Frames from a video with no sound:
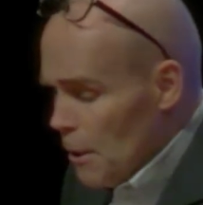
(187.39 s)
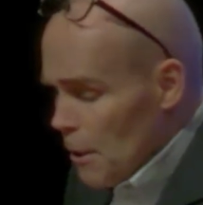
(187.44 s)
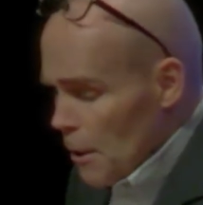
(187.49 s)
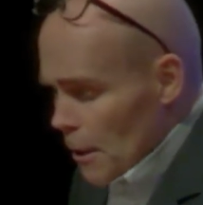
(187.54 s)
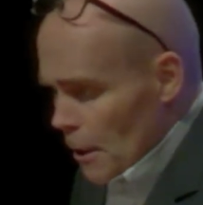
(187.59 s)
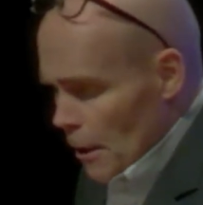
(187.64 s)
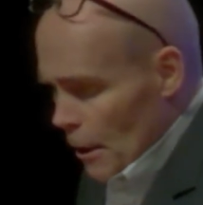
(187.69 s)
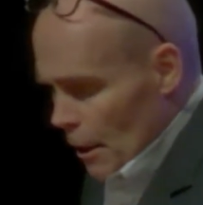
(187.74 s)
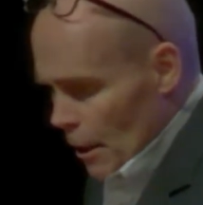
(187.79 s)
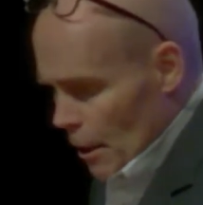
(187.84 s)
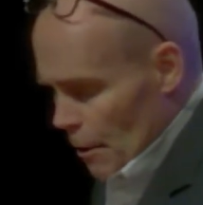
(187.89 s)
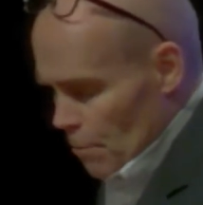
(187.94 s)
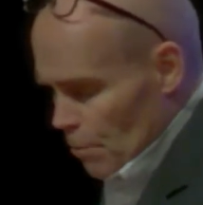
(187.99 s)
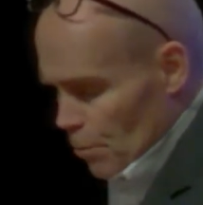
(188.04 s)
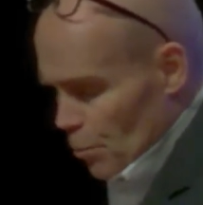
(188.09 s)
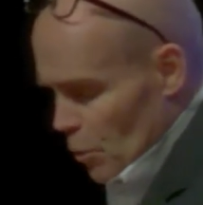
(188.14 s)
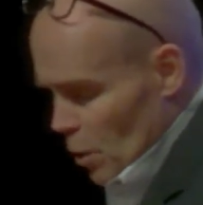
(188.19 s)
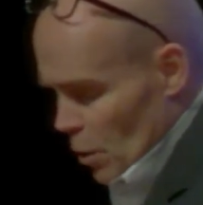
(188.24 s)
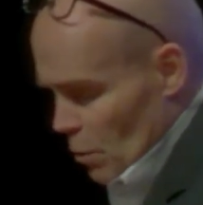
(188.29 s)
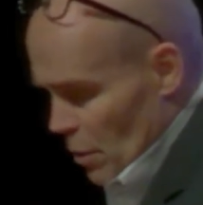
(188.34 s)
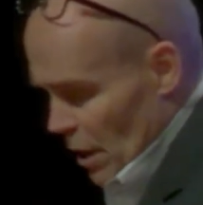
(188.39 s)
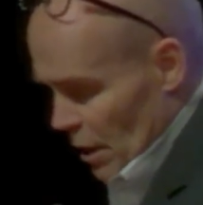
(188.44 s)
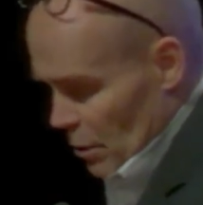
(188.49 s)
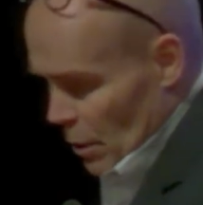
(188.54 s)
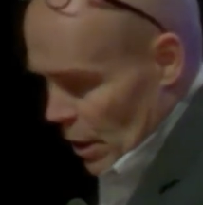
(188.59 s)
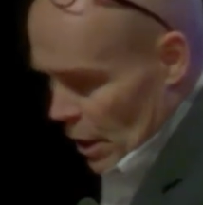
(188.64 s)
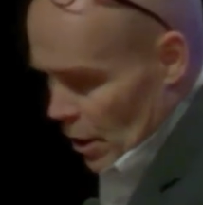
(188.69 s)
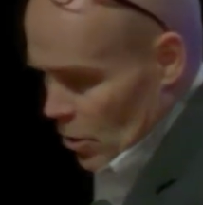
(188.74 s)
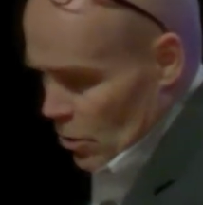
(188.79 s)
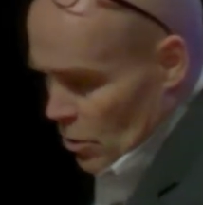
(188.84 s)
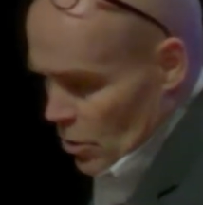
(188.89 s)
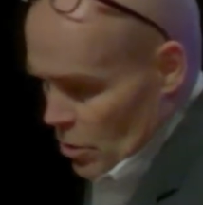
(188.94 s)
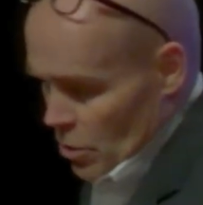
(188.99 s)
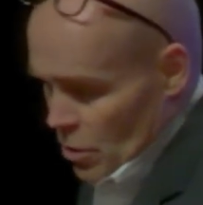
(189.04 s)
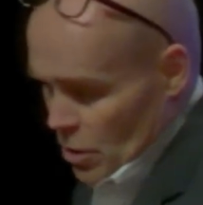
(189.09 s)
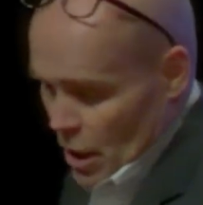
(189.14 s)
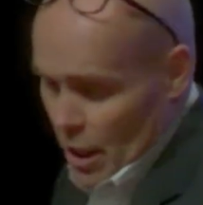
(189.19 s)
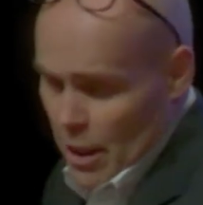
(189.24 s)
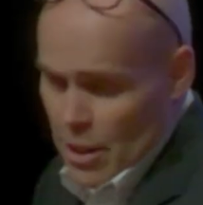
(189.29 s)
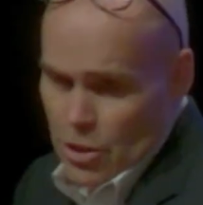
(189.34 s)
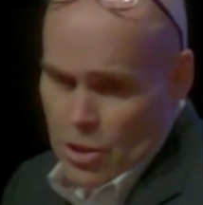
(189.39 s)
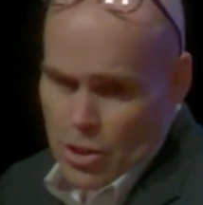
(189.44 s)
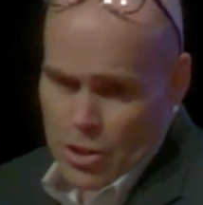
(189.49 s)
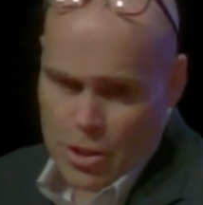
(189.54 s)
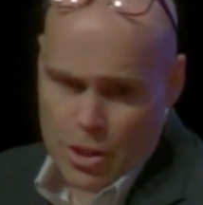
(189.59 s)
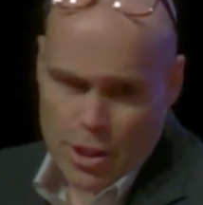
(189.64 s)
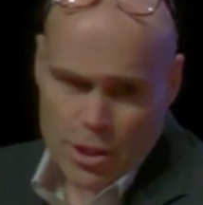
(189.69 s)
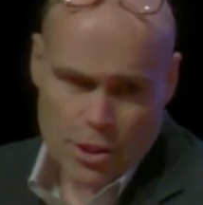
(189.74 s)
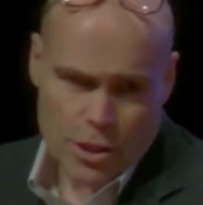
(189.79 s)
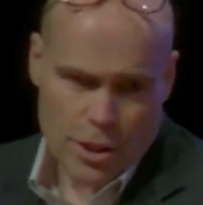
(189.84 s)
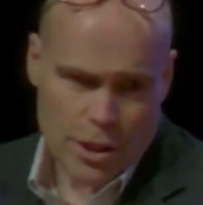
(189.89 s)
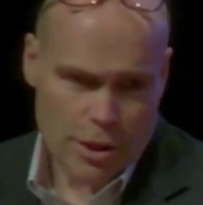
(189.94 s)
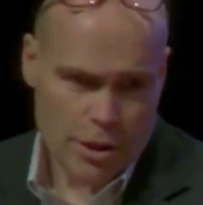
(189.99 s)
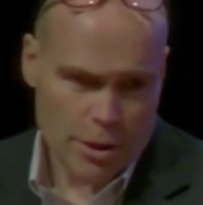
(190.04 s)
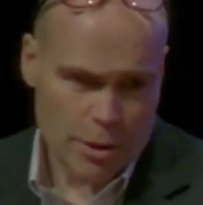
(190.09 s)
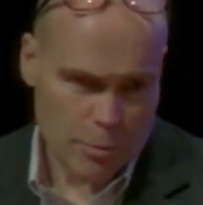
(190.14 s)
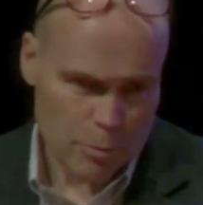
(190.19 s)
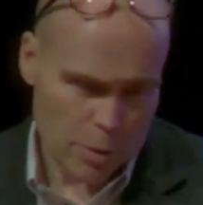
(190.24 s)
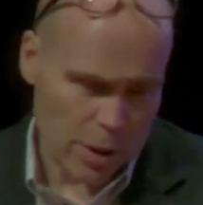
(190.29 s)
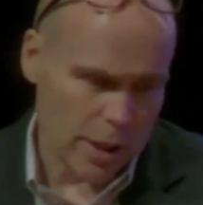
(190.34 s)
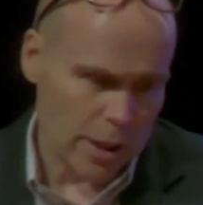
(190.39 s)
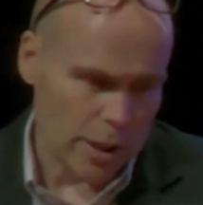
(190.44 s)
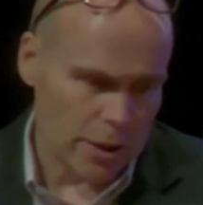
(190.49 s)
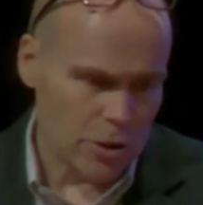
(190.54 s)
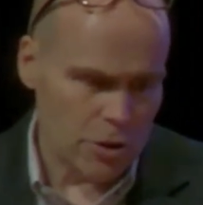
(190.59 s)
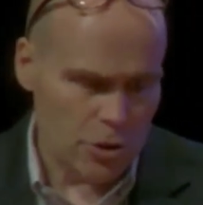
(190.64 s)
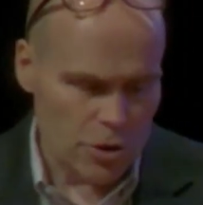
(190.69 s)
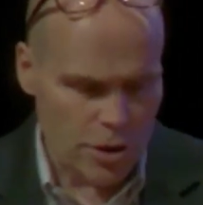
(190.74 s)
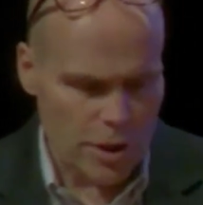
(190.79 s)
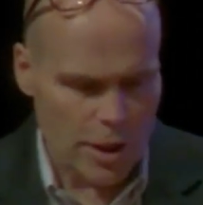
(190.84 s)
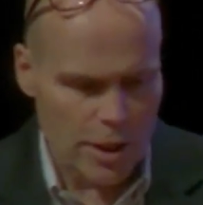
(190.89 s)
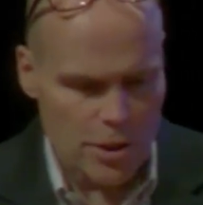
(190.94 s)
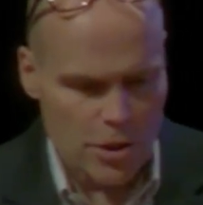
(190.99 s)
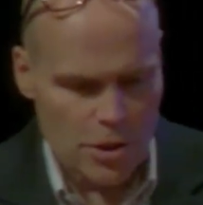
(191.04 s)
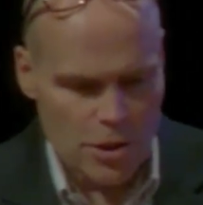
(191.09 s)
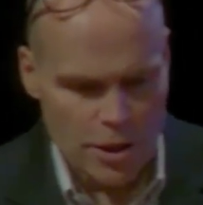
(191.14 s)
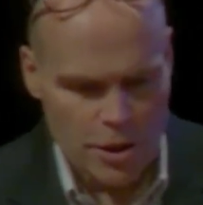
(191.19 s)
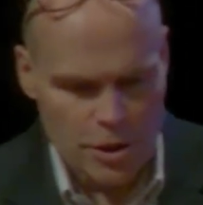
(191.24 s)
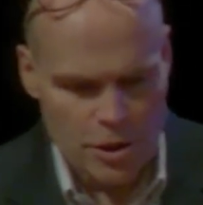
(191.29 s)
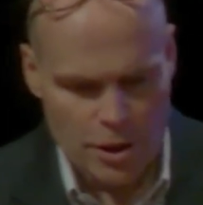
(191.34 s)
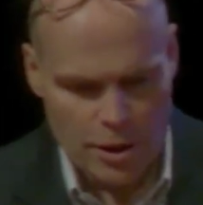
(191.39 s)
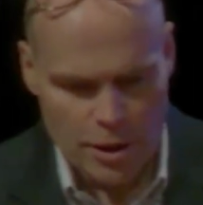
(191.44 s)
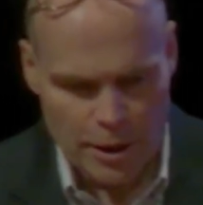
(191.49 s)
mathematical sciences and engineering, biological sciences and engineering.